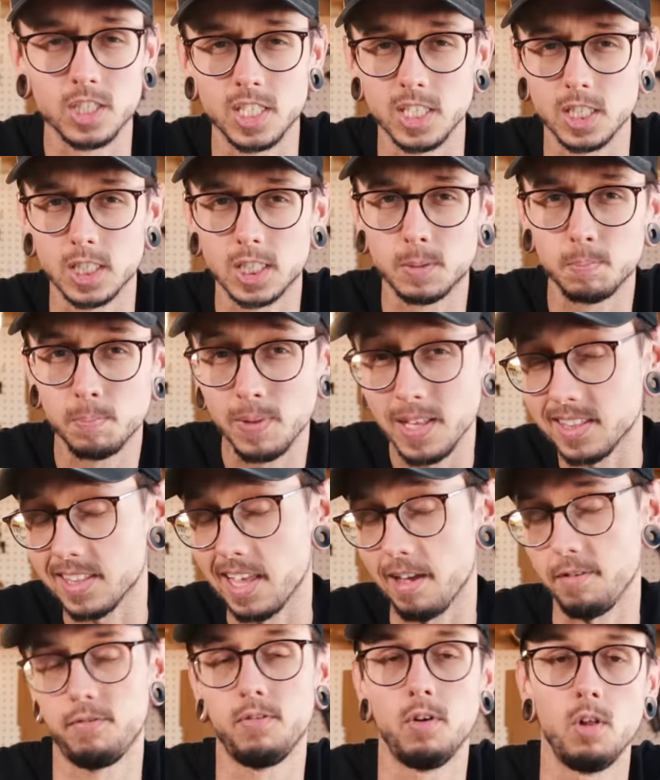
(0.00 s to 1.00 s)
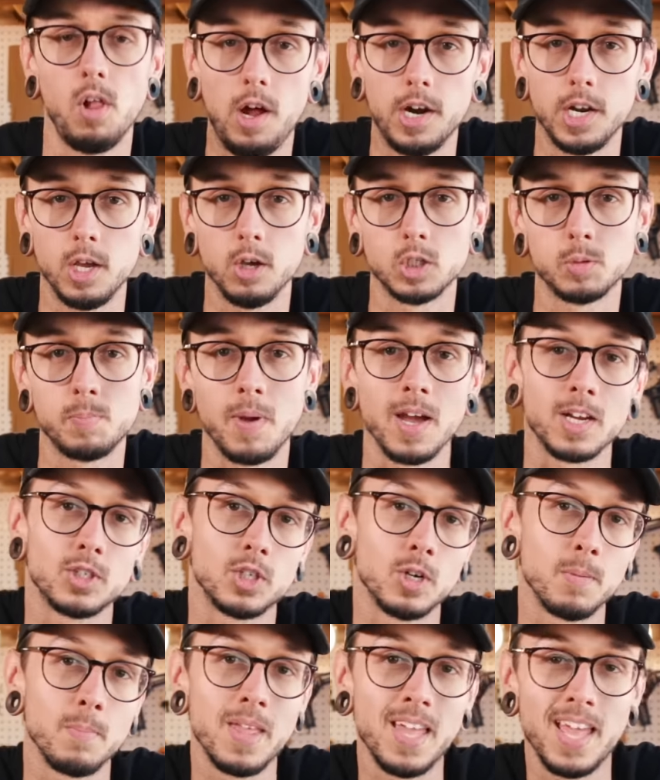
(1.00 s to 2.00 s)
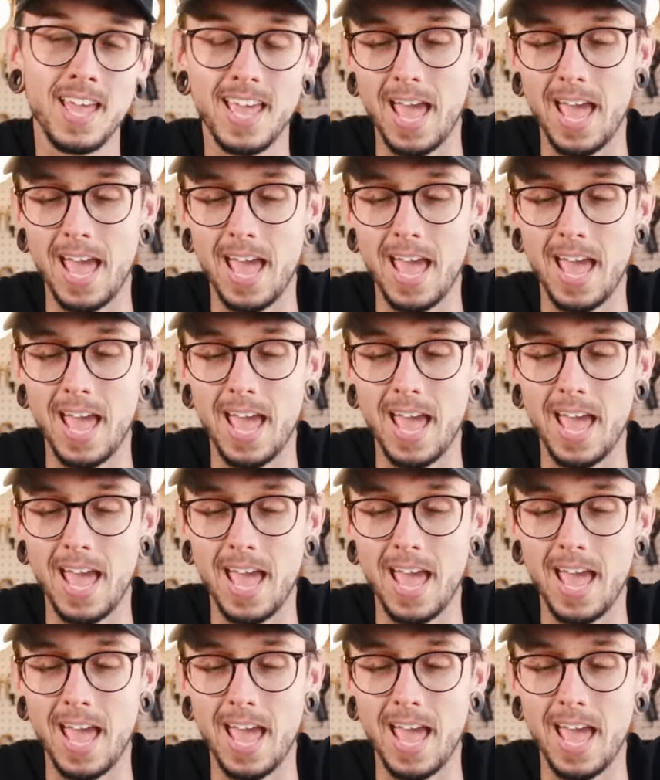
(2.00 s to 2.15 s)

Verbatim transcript: to split that full audio spectrum